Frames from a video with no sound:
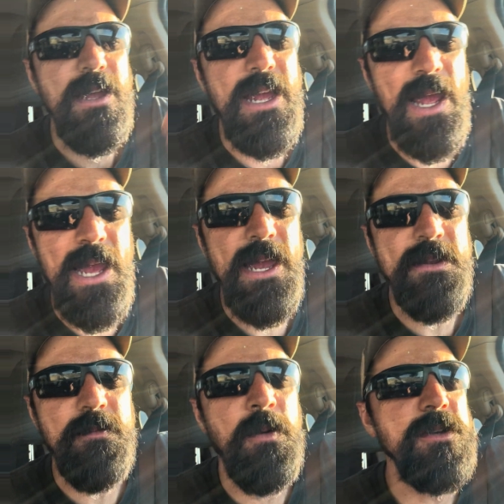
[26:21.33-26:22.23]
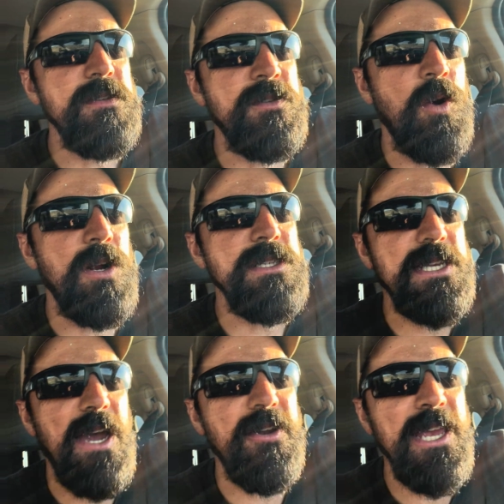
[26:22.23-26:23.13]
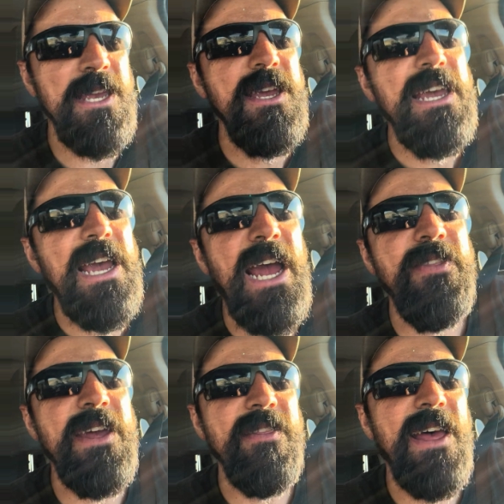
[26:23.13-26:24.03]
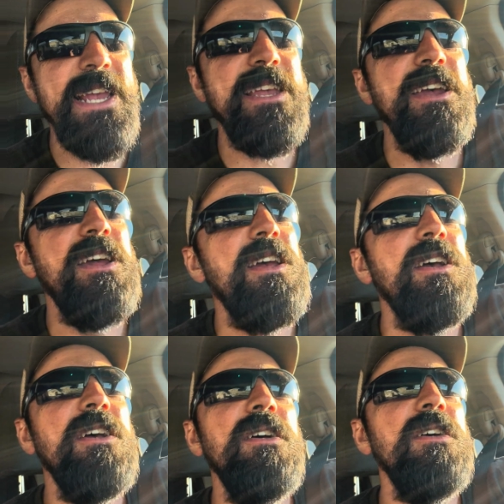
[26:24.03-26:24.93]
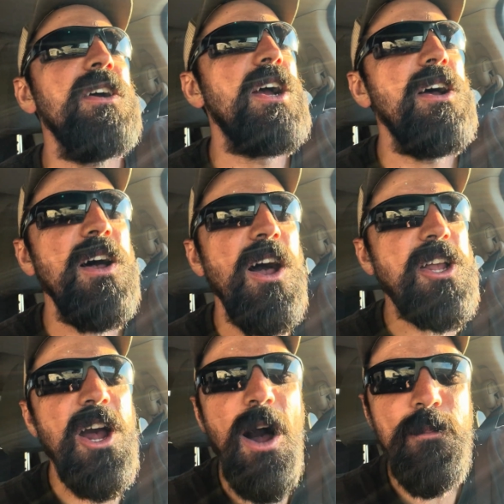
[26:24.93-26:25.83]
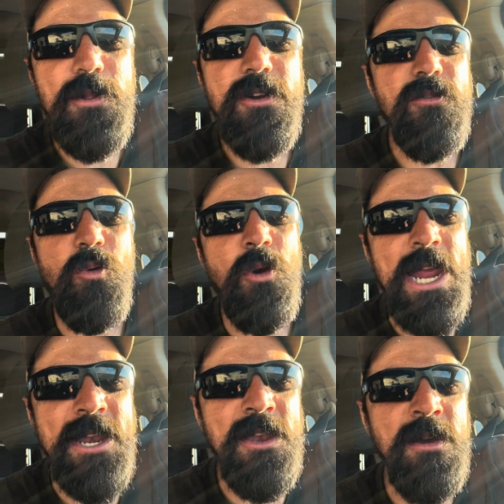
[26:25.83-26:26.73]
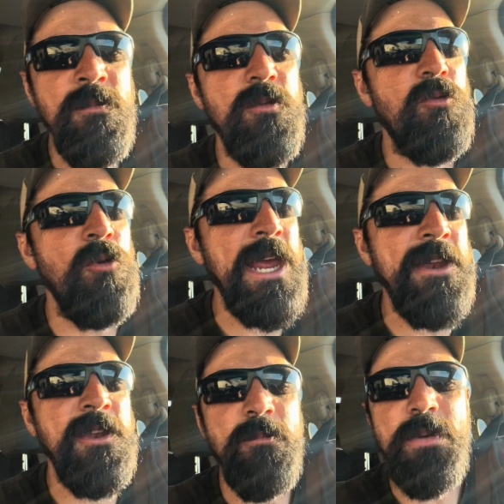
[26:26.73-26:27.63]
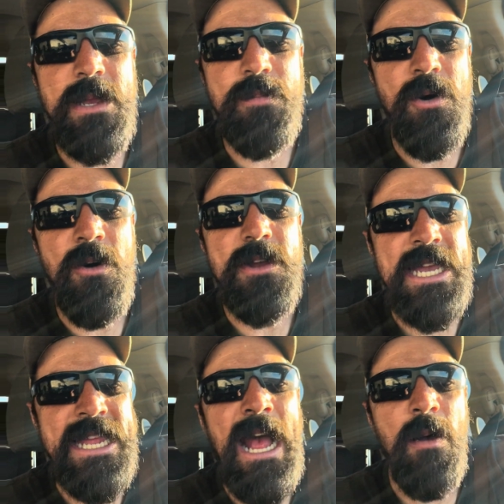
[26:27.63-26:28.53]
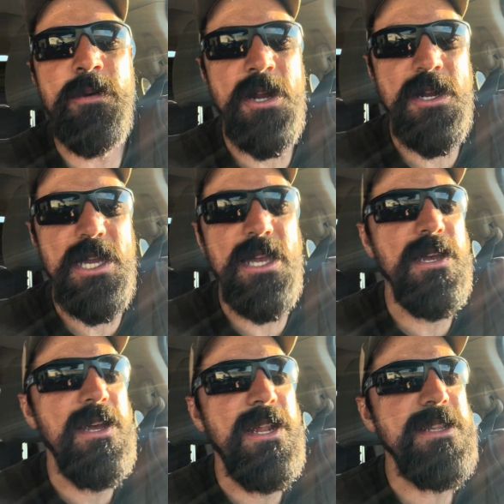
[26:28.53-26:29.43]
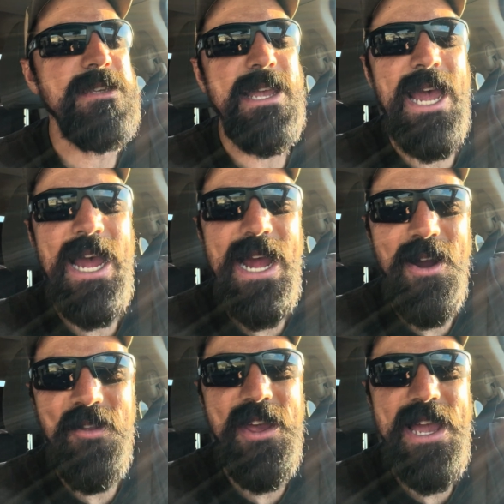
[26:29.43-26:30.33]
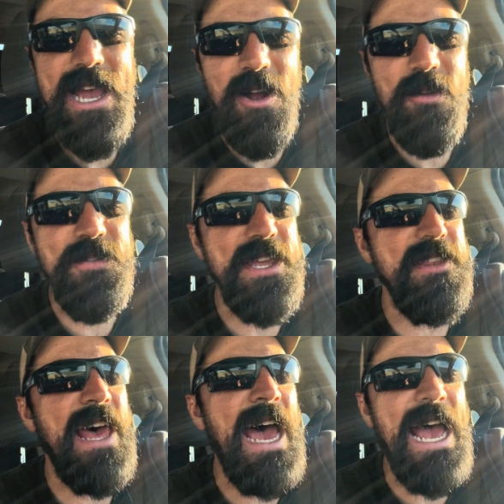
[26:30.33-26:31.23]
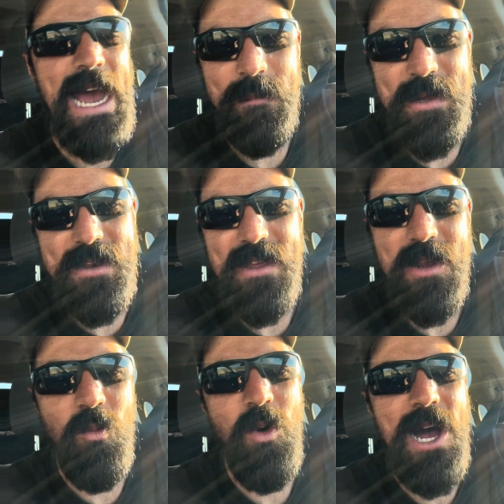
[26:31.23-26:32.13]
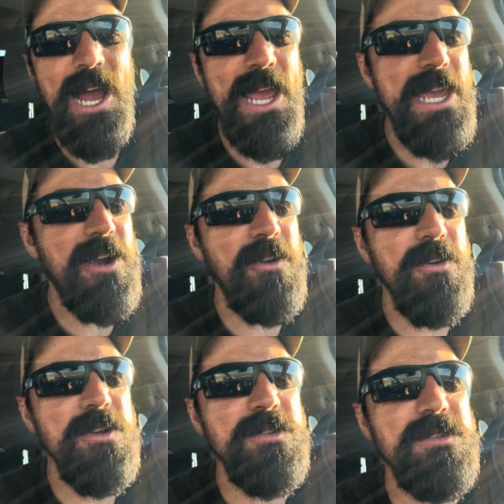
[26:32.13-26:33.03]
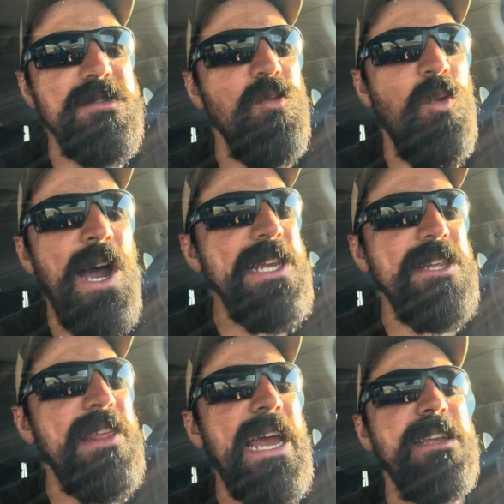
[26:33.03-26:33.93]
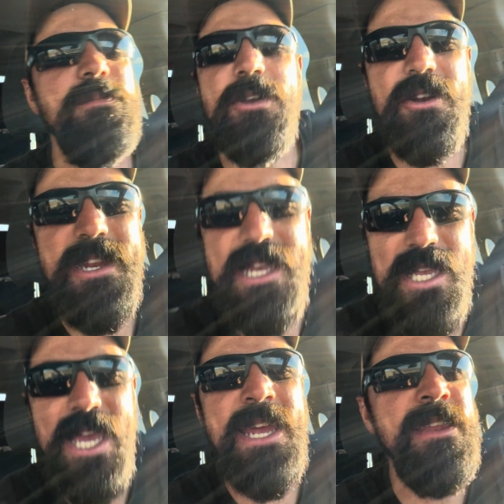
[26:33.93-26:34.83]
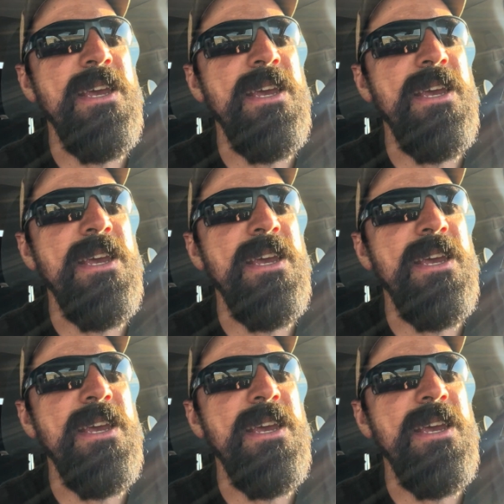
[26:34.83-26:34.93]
and most of Torrance County, and then like a couple of random people in Albuquerque. It's like, how the hell did that happen? Like, why did that community get,